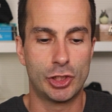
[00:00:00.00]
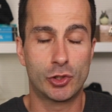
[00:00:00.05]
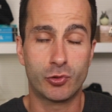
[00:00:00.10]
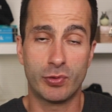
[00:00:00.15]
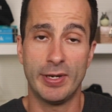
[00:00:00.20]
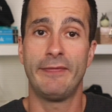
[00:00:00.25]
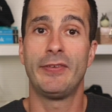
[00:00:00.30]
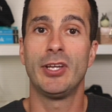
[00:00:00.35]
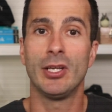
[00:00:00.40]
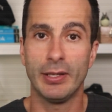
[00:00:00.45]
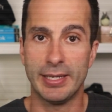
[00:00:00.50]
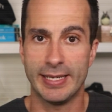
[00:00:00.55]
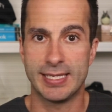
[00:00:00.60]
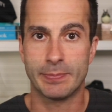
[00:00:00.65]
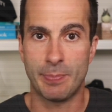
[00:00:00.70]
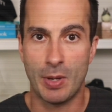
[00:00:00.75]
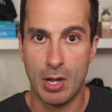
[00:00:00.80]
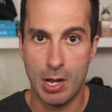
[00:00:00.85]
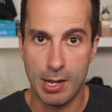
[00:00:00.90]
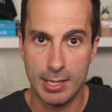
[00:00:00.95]
trivial
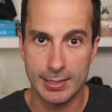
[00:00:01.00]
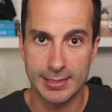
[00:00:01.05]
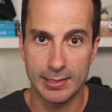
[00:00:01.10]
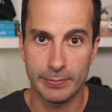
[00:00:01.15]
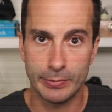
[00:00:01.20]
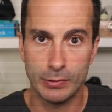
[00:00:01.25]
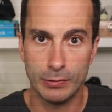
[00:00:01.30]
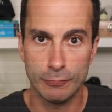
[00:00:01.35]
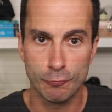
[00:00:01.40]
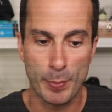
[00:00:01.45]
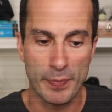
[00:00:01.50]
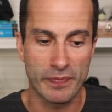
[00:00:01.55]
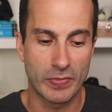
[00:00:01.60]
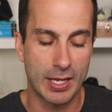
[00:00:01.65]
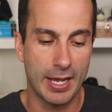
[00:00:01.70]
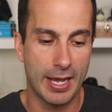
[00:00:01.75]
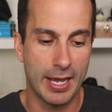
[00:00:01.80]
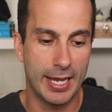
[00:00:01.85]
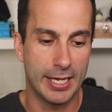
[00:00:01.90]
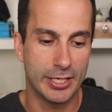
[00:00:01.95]
as possible
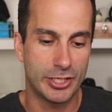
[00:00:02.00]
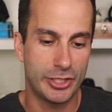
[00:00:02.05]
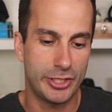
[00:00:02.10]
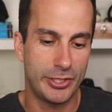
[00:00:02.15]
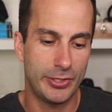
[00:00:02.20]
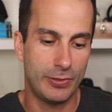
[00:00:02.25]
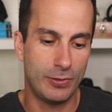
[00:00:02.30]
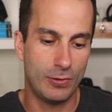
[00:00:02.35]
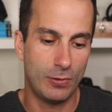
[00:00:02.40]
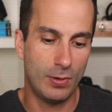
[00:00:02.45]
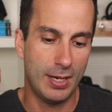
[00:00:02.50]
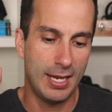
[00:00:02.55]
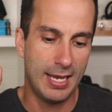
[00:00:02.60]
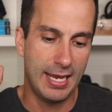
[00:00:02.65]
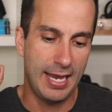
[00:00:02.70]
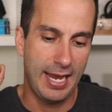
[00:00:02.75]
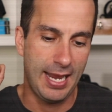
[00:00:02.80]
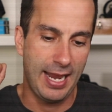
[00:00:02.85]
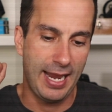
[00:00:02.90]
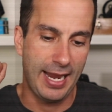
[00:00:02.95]
to
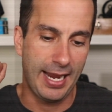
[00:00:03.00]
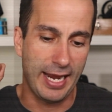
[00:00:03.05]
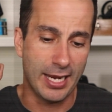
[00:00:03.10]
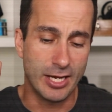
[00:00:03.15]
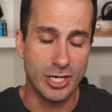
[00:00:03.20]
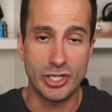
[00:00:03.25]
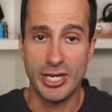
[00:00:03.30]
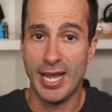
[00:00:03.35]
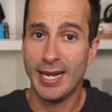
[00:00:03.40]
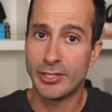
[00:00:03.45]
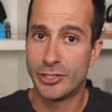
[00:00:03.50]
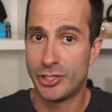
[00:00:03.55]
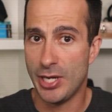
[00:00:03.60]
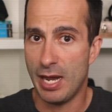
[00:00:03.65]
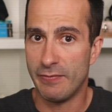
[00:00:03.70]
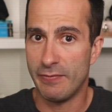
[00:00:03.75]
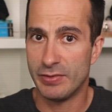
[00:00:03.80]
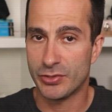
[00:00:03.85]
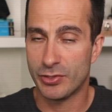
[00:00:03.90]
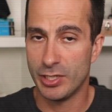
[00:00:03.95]
inject
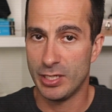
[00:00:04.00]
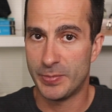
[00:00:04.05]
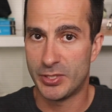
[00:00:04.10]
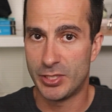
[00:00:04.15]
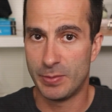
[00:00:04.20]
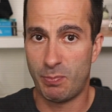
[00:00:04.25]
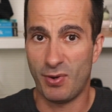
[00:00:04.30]
JavaScript